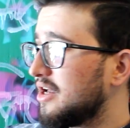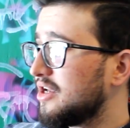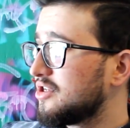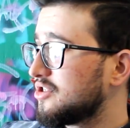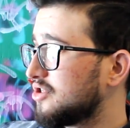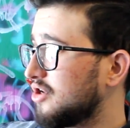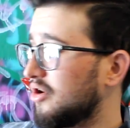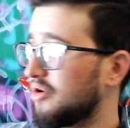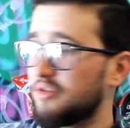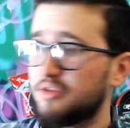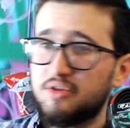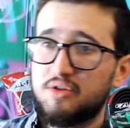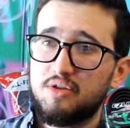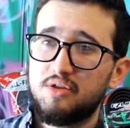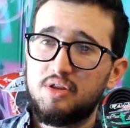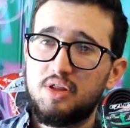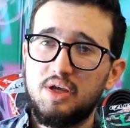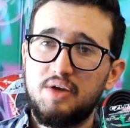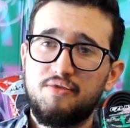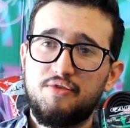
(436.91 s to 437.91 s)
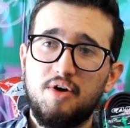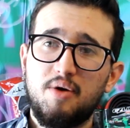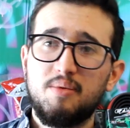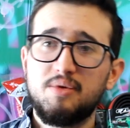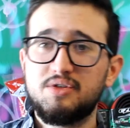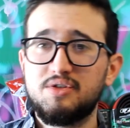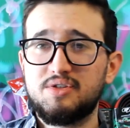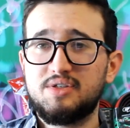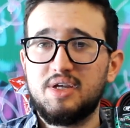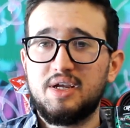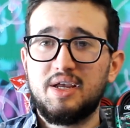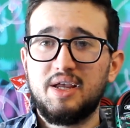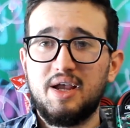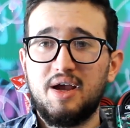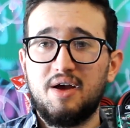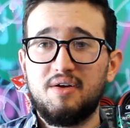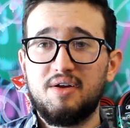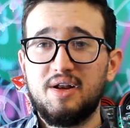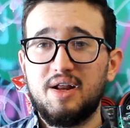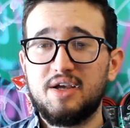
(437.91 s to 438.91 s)
So the front ones are sticking
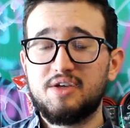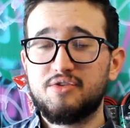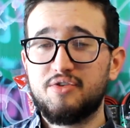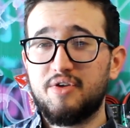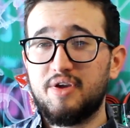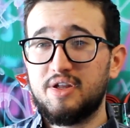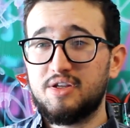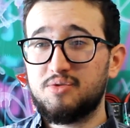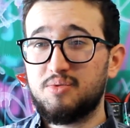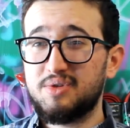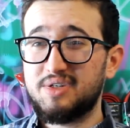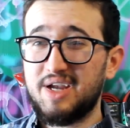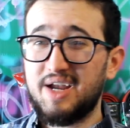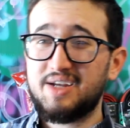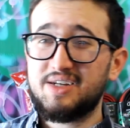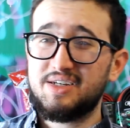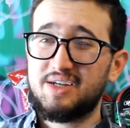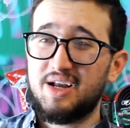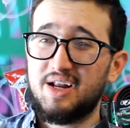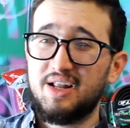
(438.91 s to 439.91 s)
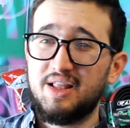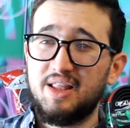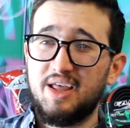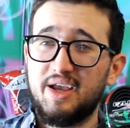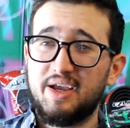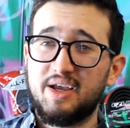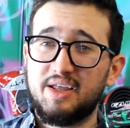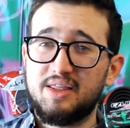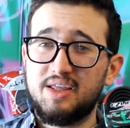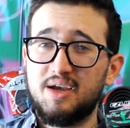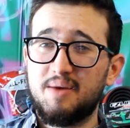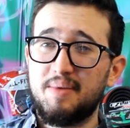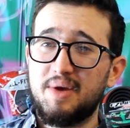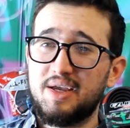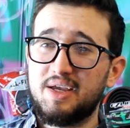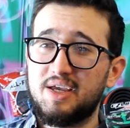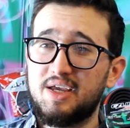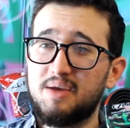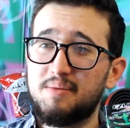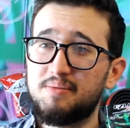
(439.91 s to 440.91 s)
out an extra inch, which I actually kind of like. I think I
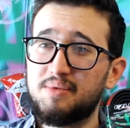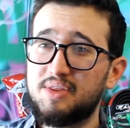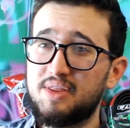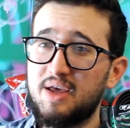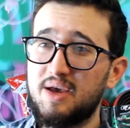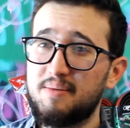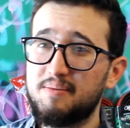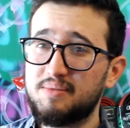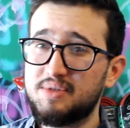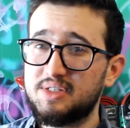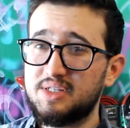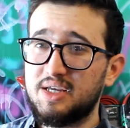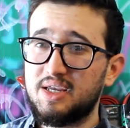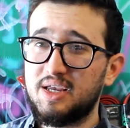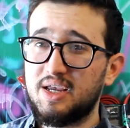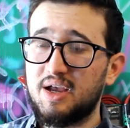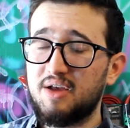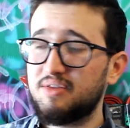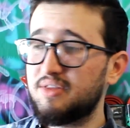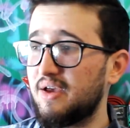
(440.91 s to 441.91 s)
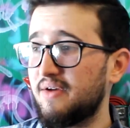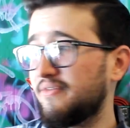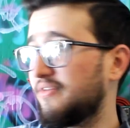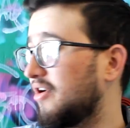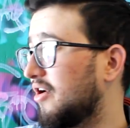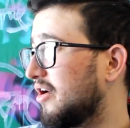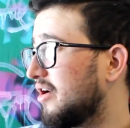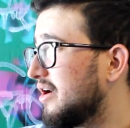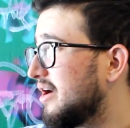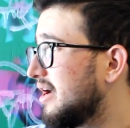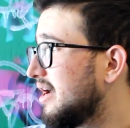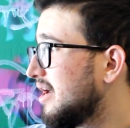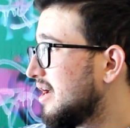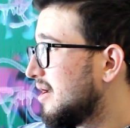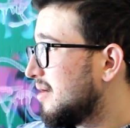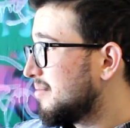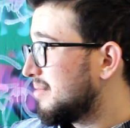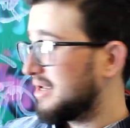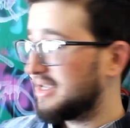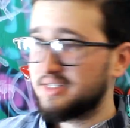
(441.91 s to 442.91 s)
might keep them sticking out that far
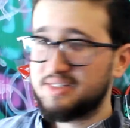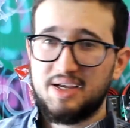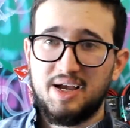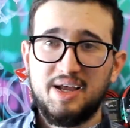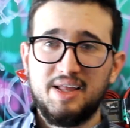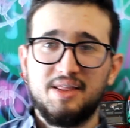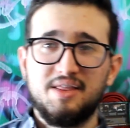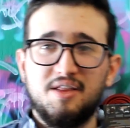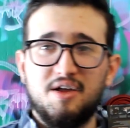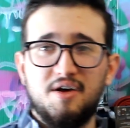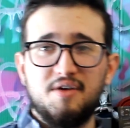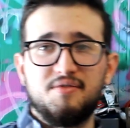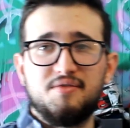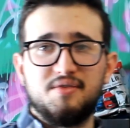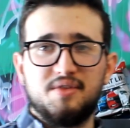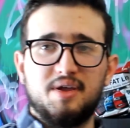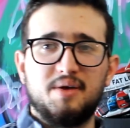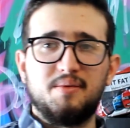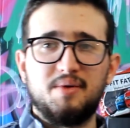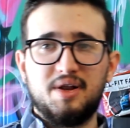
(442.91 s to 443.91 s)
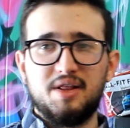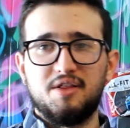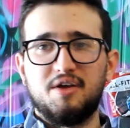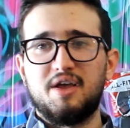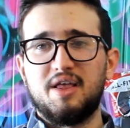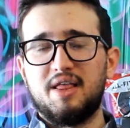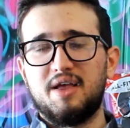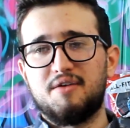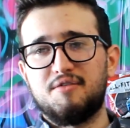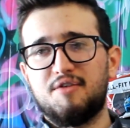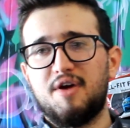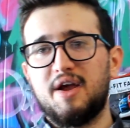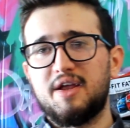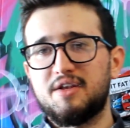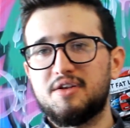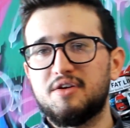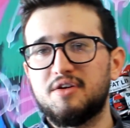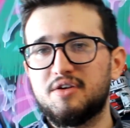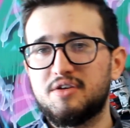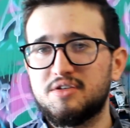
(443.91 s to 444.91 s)
because I love, like when I look at like Ryan
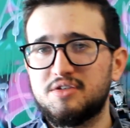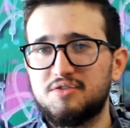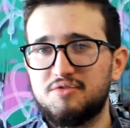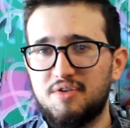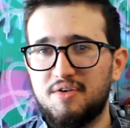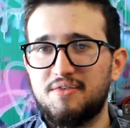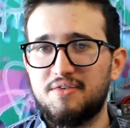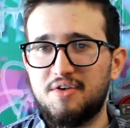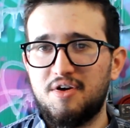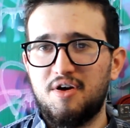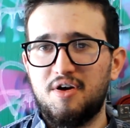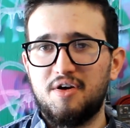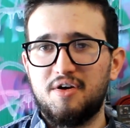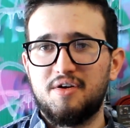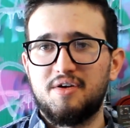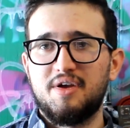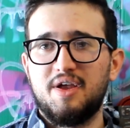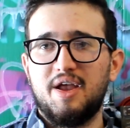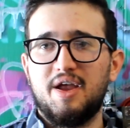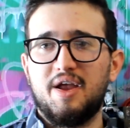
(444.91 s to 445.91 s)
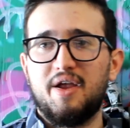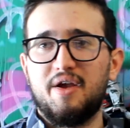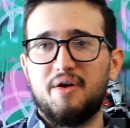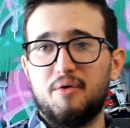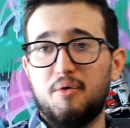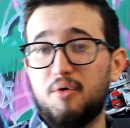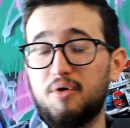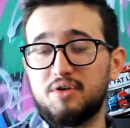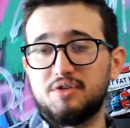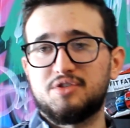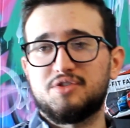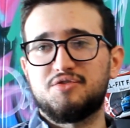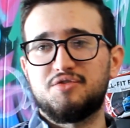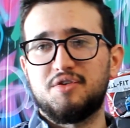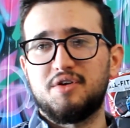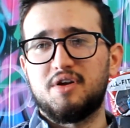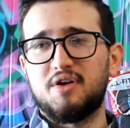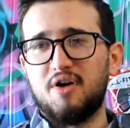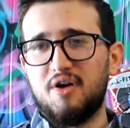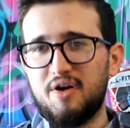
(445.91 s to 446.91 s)
Turk's drift car or his
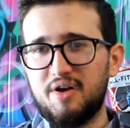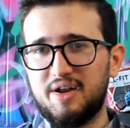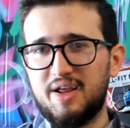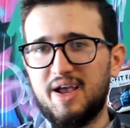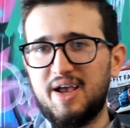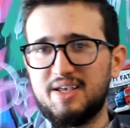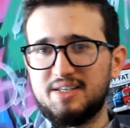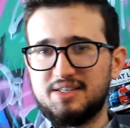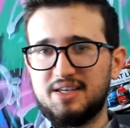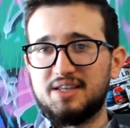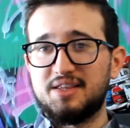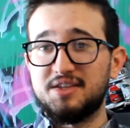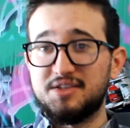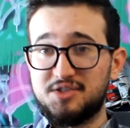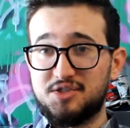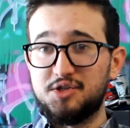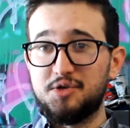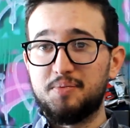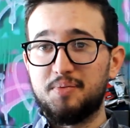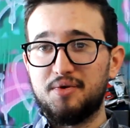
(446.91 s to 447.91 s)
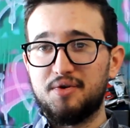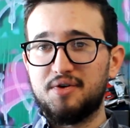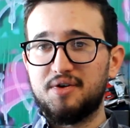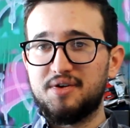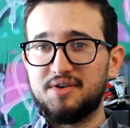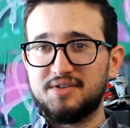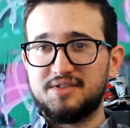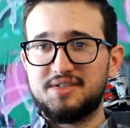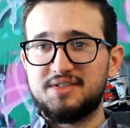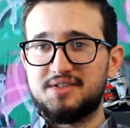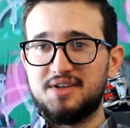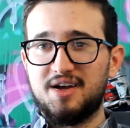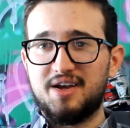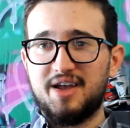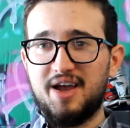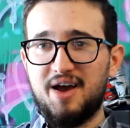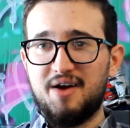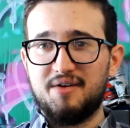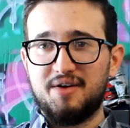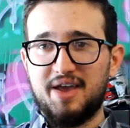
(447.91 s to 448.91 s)
street car and it has like the super stuck
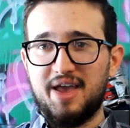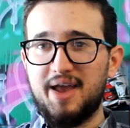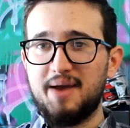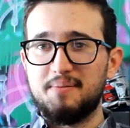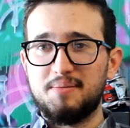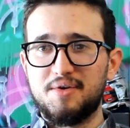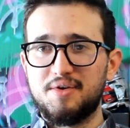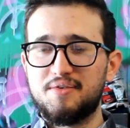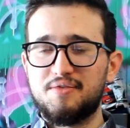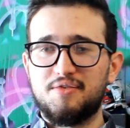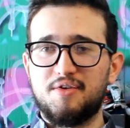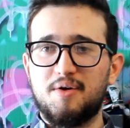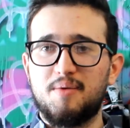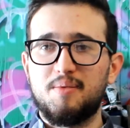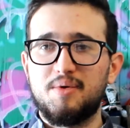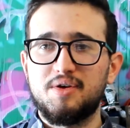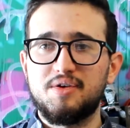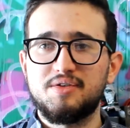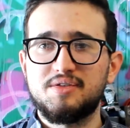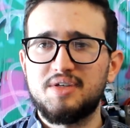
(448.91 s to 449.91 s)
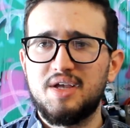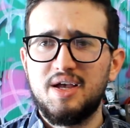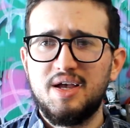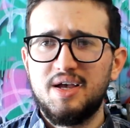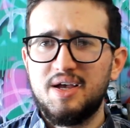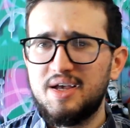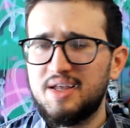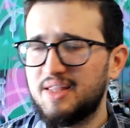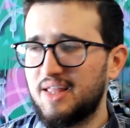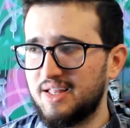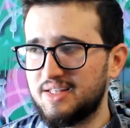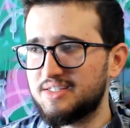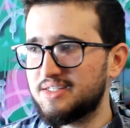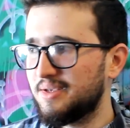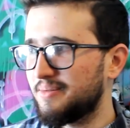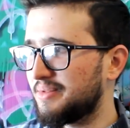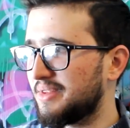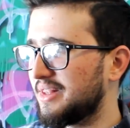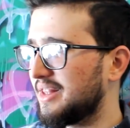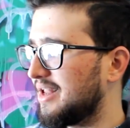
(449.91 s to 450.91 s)
out cambered front wheels. That's
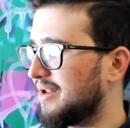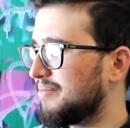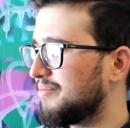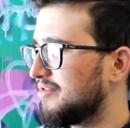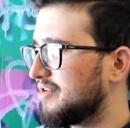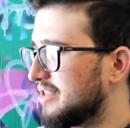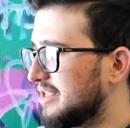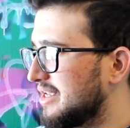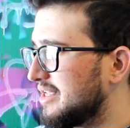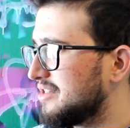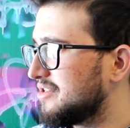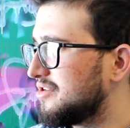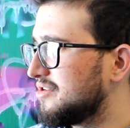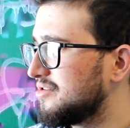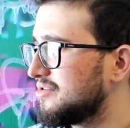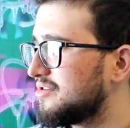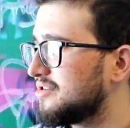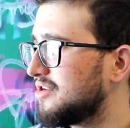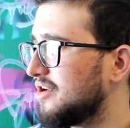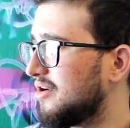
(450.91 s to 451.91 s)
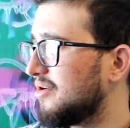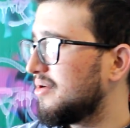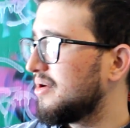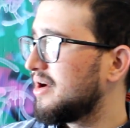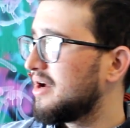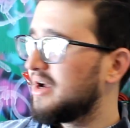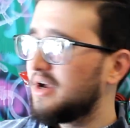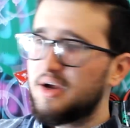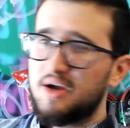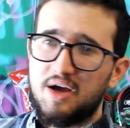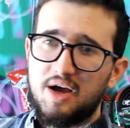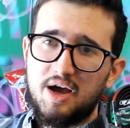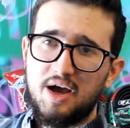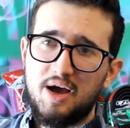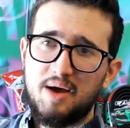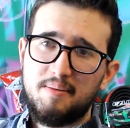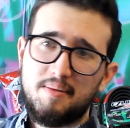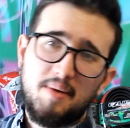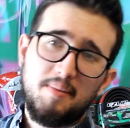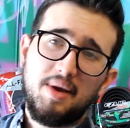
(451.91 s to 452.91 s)
something that I'm really into. So
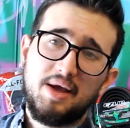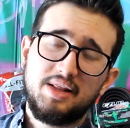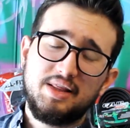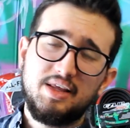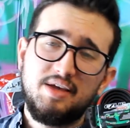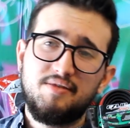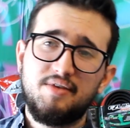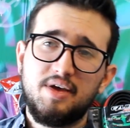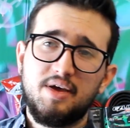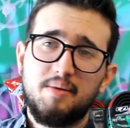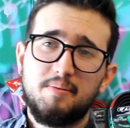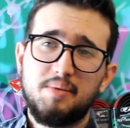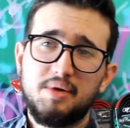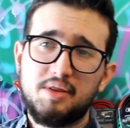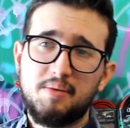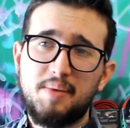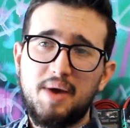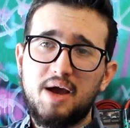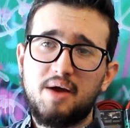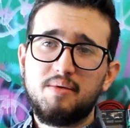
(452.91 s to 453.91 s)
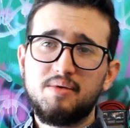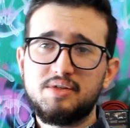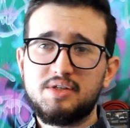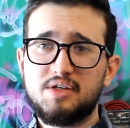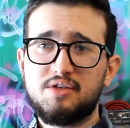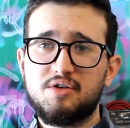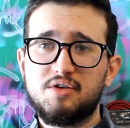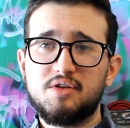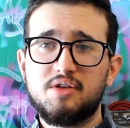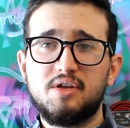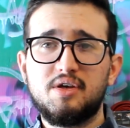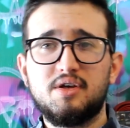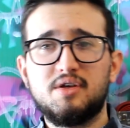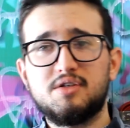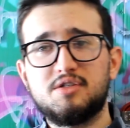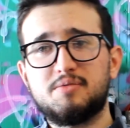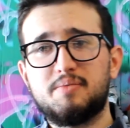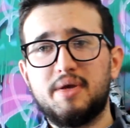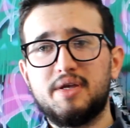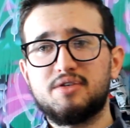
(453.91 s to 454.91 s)
I might leave it, but the back ones I took the
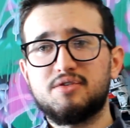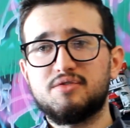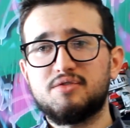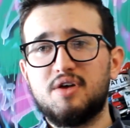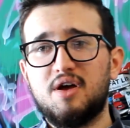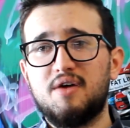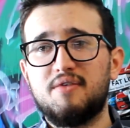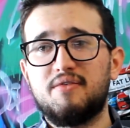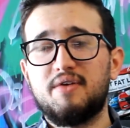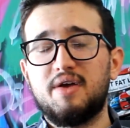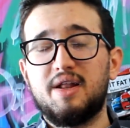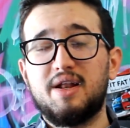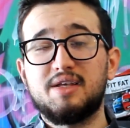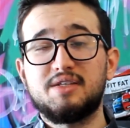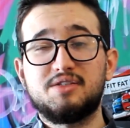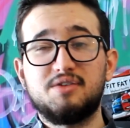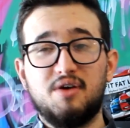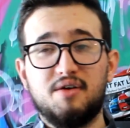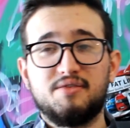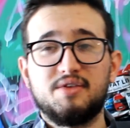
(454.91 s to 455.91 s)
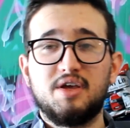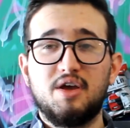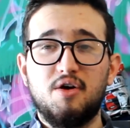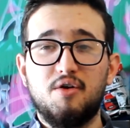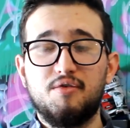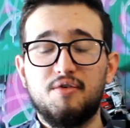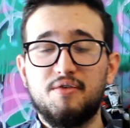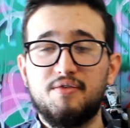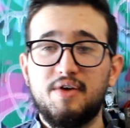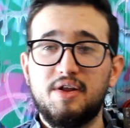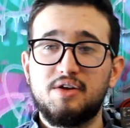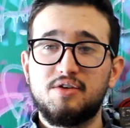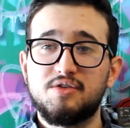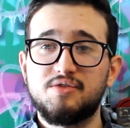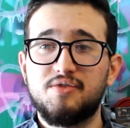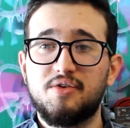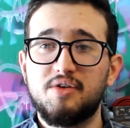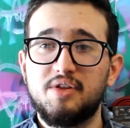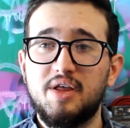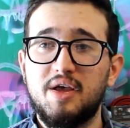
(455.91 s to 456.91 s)
spacers off and I still have to get over fenders
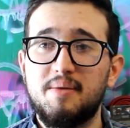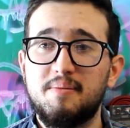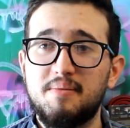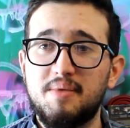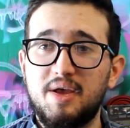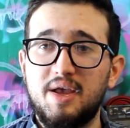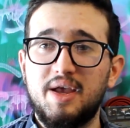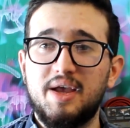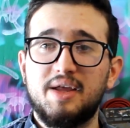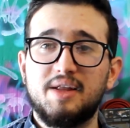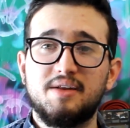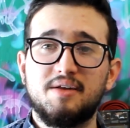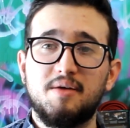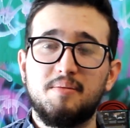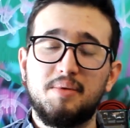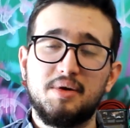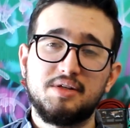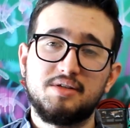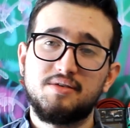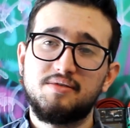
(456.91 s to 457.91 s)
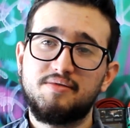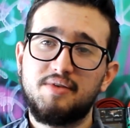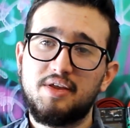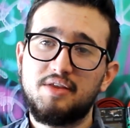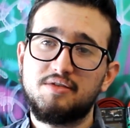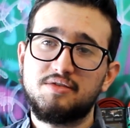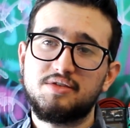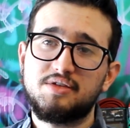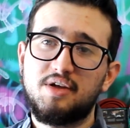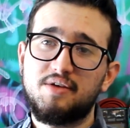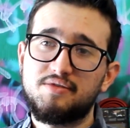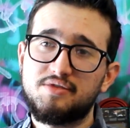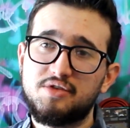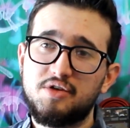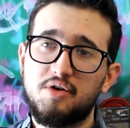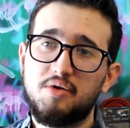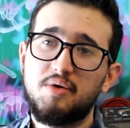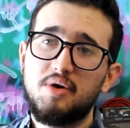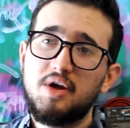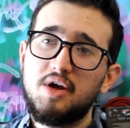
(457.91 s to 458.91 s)
for them and a bunch of other stuff.
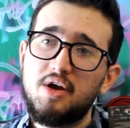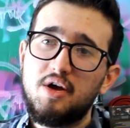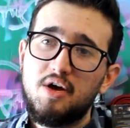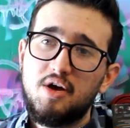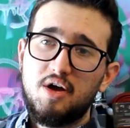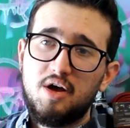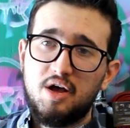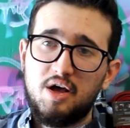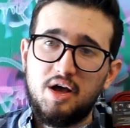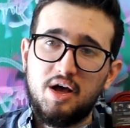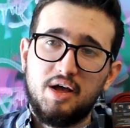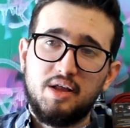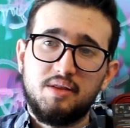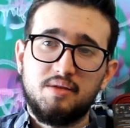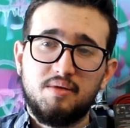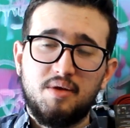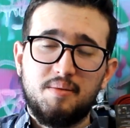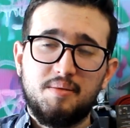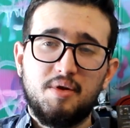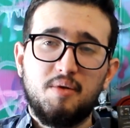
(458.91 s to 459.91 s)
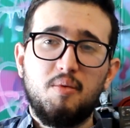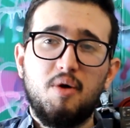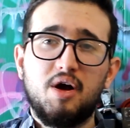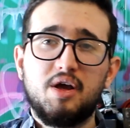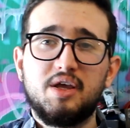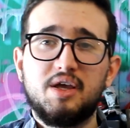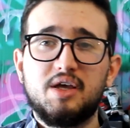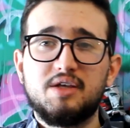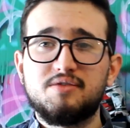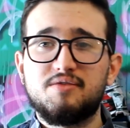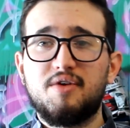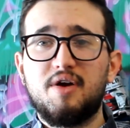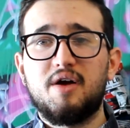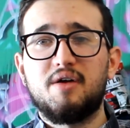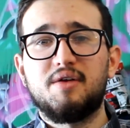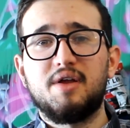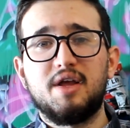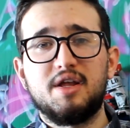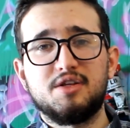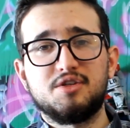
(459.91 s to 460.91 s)
So I'm going to walk you guys
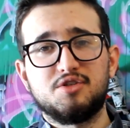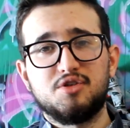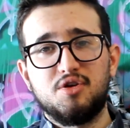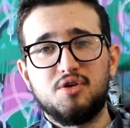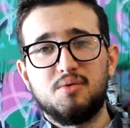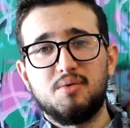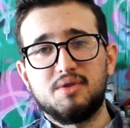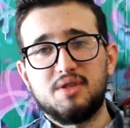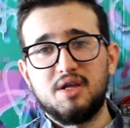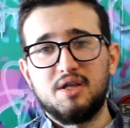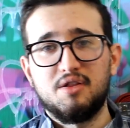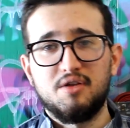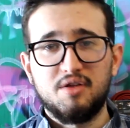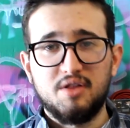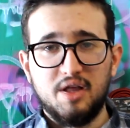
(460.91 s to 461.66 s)
around and show you what they look